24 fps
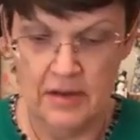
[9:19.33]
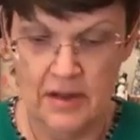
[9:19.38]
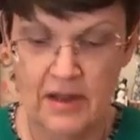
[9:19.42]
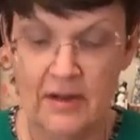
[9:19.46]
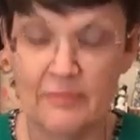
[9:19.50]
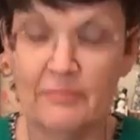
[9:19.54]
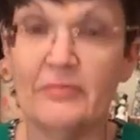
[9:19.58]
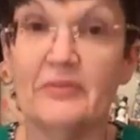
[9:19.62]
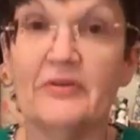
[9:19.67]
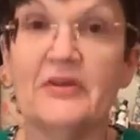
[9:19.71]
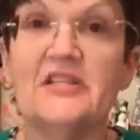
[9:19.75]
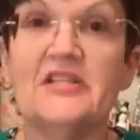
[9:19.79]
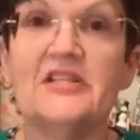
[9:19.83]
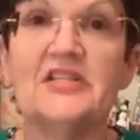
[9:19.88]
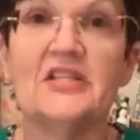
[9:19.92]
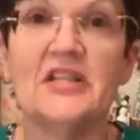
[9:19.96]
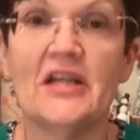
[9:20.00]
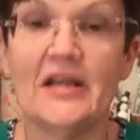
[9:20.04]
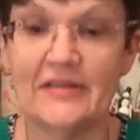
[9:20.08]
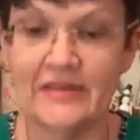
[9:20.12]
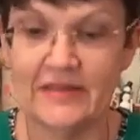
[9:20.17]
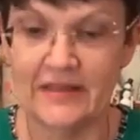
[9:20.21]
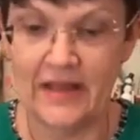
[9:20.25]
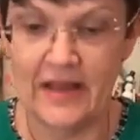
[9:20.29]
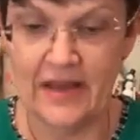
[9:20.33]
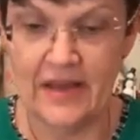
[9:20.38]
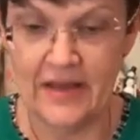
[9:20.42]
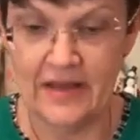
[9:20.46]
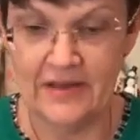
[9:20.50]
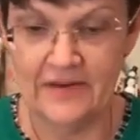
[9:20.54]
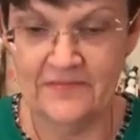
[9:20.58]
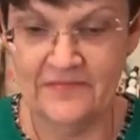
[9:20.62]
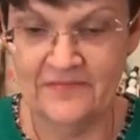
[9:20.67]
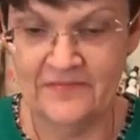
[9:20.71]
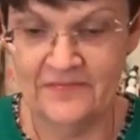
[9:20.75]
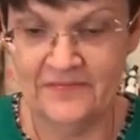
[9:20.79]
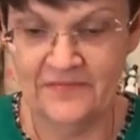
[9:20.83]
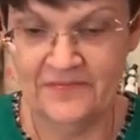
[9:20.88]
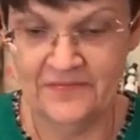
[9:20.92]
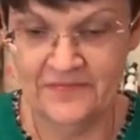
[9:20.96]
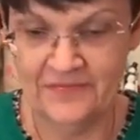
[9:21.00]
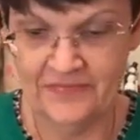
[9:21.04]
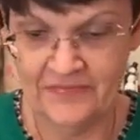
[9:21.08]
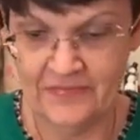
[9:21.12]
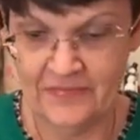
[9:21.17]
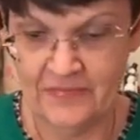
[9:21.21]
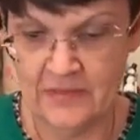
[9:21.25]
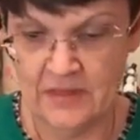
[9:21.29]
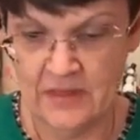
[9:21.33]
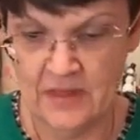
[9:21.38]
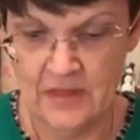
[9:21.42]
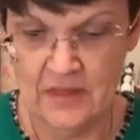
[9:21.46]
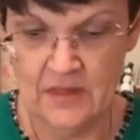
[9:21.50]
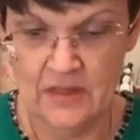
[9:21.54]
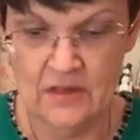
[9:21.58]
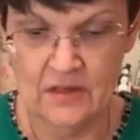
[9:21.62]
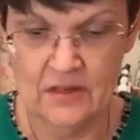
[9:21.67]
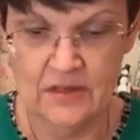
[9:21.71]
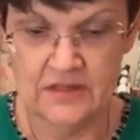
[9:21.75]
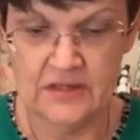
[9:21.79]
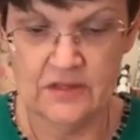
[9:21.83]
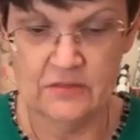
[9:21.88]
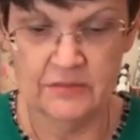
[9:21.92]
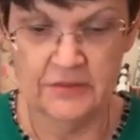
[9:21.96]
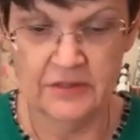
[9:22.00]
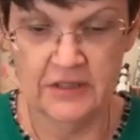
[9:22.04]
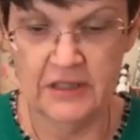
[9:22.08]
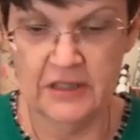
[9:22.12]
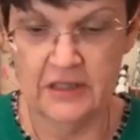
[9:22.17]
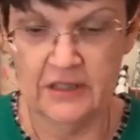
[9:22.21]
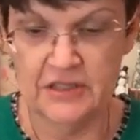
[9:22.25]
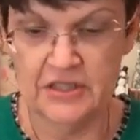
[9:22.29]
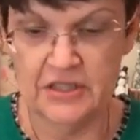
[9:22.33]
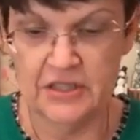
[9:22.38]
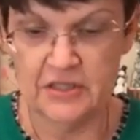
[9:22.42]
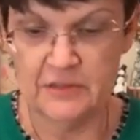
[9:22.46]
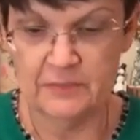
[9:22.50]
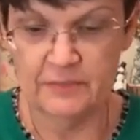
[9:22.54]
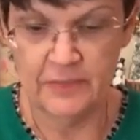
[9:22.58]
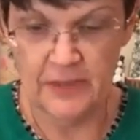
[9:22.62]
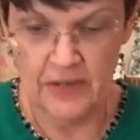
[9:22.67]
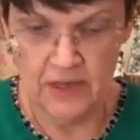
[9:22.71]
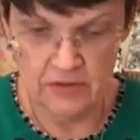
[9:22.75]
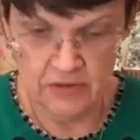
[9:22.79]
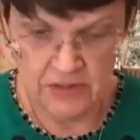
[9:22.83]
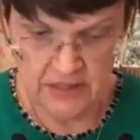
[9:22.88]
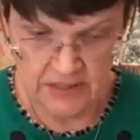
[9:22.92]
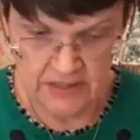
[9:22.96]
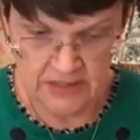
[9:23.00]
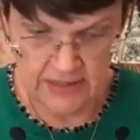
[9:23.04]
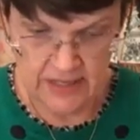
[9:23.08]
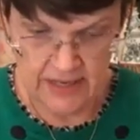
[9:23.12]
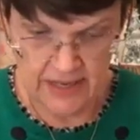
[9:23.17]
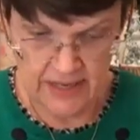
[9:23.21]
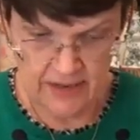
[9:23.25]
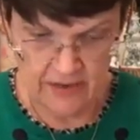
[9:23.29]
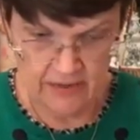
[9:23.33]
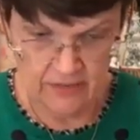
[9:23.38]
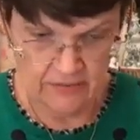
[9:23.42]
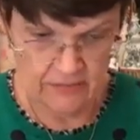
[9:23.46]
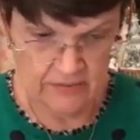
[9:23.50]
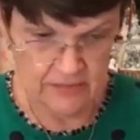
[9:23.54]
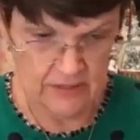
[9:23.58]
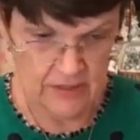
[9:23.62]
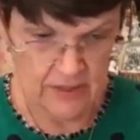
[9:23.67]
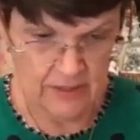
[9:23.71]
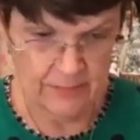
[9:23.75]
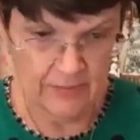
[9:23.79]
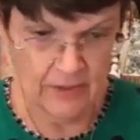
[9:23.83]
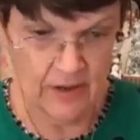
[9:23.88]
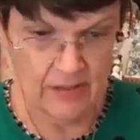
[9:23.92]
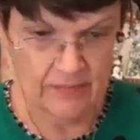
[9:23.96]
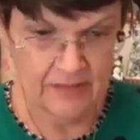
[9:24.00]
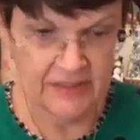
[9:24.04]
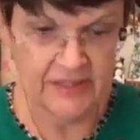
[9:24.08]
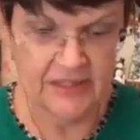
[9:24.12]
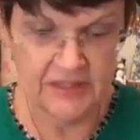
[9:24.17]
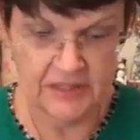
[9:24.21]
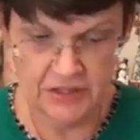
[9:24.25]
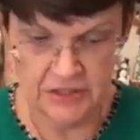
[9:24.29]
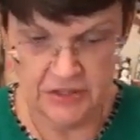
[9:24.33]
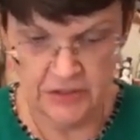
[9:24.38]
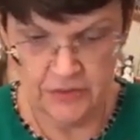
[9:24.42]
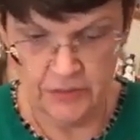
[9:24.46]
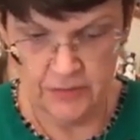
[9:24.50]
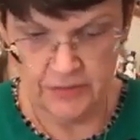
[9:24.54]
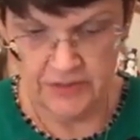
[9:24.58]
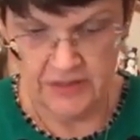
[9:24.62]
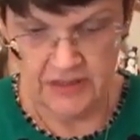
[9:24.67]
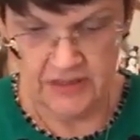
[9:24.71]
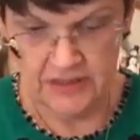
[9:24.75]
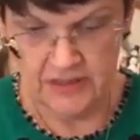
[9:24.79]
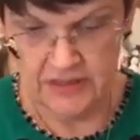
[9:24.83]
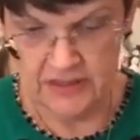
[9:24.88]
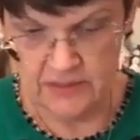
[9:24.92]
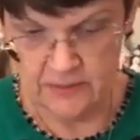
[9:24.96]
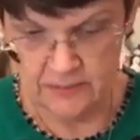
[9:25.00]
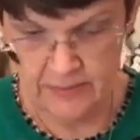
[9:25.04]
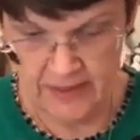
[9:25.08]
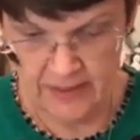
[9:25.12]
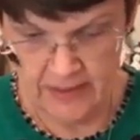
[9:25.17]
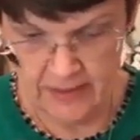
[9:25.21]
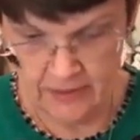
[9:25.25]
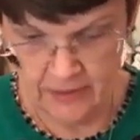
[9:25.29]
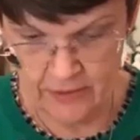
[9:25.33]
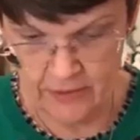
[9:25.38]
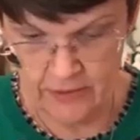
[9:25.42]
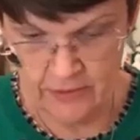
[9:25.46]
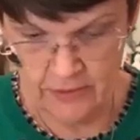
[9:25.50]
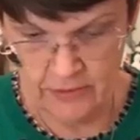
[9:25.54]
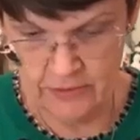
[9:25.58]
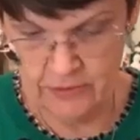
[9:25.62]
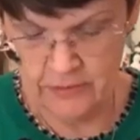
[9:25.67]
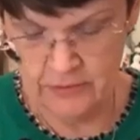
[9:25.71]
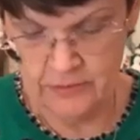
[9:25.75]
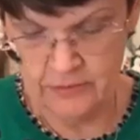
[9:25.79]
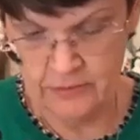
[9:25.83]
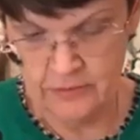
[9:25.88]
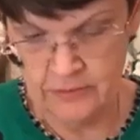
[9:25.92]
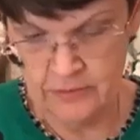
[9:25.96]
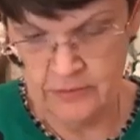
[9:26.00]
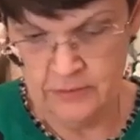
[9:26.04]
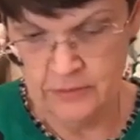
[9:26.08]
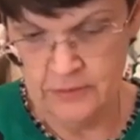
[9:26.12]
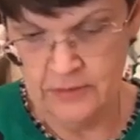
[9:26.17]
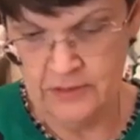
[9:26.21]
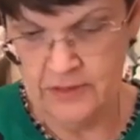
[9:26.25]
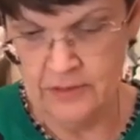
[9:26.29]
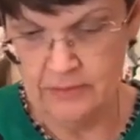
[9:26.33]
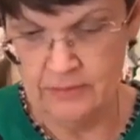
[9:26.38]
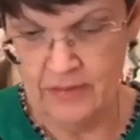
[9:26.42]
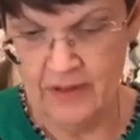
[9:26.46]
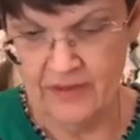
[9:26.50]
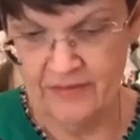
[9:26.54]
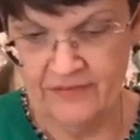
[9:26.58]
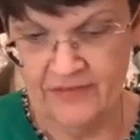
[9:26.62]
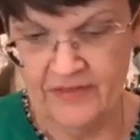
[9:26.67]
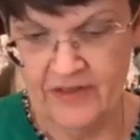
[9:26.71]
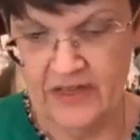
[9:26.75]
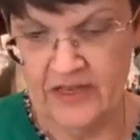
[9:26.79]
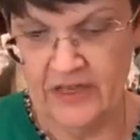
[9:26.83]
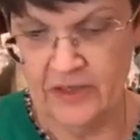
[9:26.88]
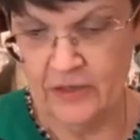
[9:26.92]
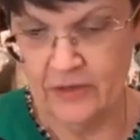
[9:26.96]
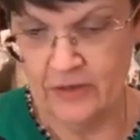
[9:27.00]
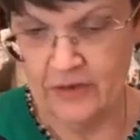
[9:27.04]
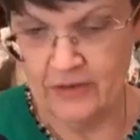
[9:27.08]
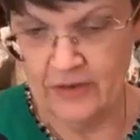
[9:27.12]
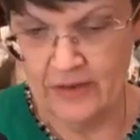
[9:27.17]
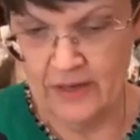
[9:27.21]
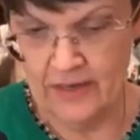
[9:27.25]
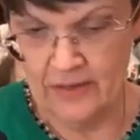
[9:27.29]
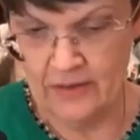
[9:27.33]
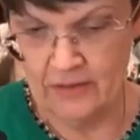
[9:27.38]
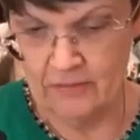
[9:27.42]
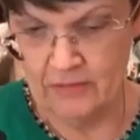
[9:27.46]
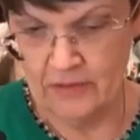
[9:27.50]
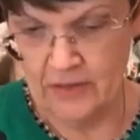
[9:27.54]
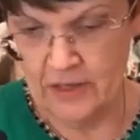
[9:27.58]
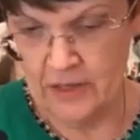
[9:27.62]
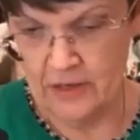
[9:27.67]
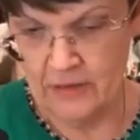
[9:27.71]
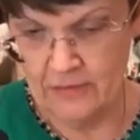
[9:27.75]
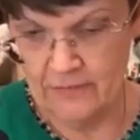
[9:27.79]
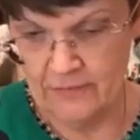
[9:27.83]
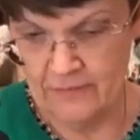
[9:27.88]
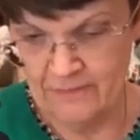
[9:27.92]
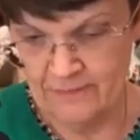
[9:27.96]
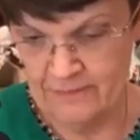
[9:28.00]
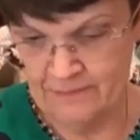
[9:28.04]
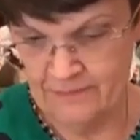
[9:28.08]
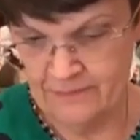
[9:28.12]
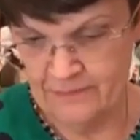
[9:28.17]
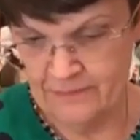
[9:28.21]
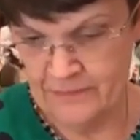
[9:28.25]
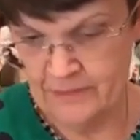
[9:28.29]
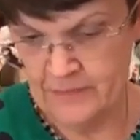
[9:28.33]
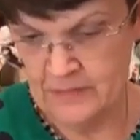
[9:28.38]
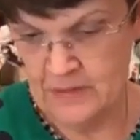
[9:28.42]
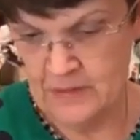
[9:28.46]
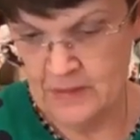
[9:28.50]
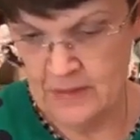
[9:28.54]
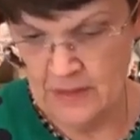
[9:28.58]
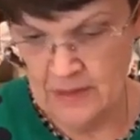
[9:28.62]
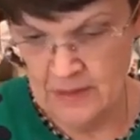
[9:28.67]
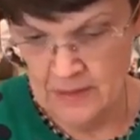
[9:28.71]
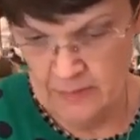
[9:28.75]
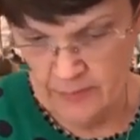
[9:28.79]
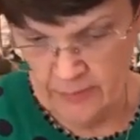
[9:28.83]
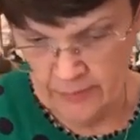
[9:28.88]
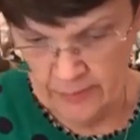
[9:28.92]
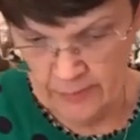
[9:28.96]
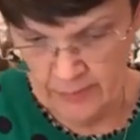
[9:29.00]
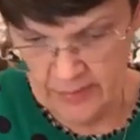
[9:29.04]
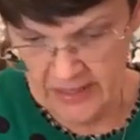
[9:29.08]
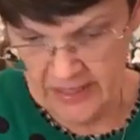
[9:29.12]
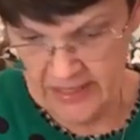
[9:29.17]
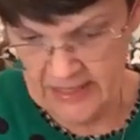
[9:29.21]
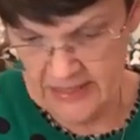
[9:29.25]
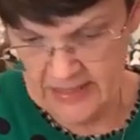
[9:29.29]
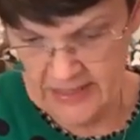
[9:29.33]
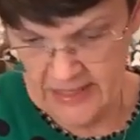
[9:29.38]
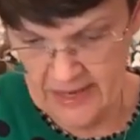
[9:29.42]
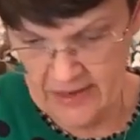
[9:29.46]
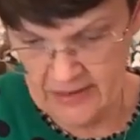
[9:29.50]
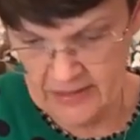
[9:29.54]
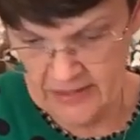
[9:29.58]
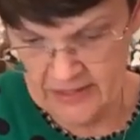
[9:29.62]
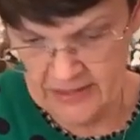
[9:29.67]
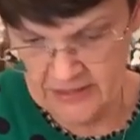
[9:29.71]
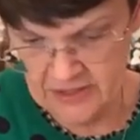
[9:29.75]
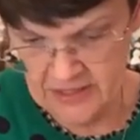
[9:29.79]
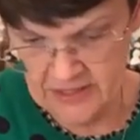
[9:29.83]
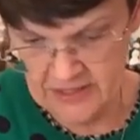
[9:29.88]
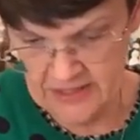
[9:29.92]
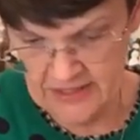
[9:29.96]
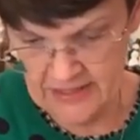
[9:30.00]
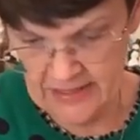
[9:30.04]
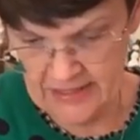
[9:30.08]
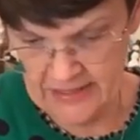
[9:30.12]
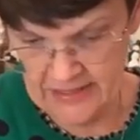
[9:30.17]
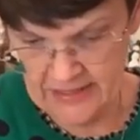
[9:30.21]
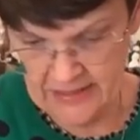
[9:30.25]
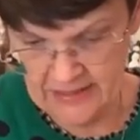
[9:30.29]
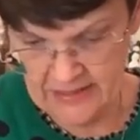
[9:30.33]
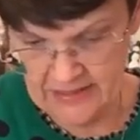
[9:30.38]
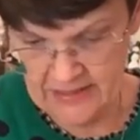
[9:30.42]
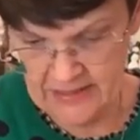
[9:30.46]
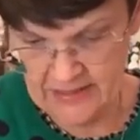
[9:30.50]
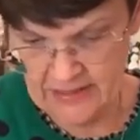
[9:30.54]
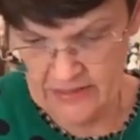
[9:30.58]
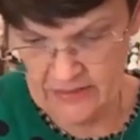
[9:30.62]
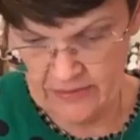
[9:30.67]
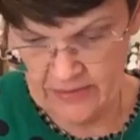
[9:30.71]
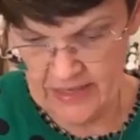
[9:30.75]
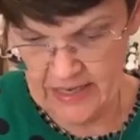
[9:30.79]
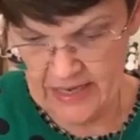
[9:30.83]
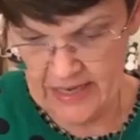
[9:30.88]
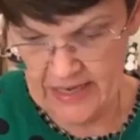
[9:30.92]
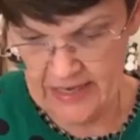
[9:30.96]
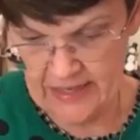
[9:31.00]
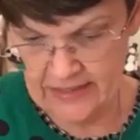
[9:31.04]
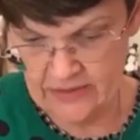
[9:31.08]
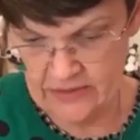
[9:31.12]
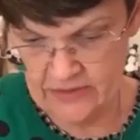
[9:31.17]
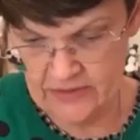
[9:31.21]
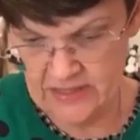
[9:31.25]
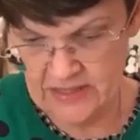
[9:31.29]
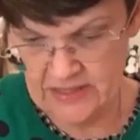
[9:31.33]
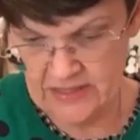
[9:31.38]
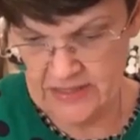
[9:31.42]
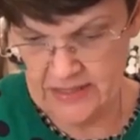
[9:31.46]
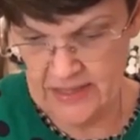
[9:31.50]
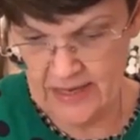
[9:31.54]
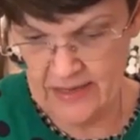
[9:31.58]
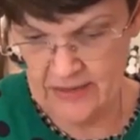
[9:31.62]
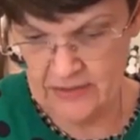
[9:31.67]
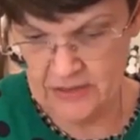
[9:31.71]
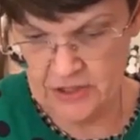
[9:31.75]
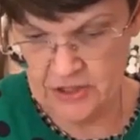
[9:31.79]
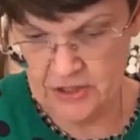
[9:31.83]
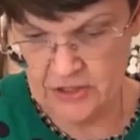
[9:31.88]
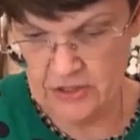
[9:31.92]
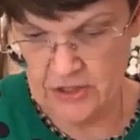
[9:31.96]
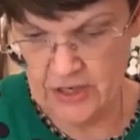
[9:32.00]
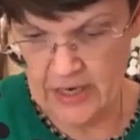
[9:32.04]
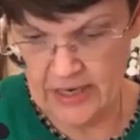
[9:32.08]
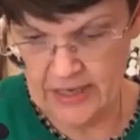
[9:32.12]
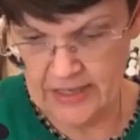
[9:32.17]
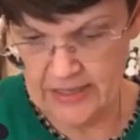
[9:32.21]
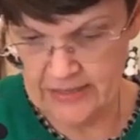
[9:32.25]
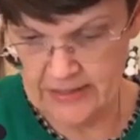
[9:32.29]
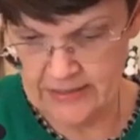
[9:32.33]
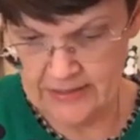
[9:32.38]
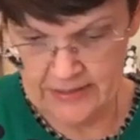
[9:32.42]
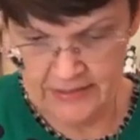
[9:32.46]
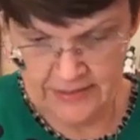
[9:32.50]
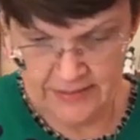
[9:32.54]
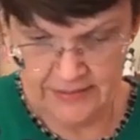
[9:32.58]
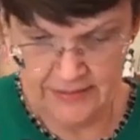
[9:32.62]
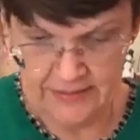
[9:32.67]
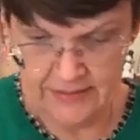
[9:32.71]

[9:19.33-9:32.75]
I appreciate that. Alright, so we're going to just poke it down. I probably could do it with this better than my finger. I don't know. We want to get down here to the end so the hand will sit out straight.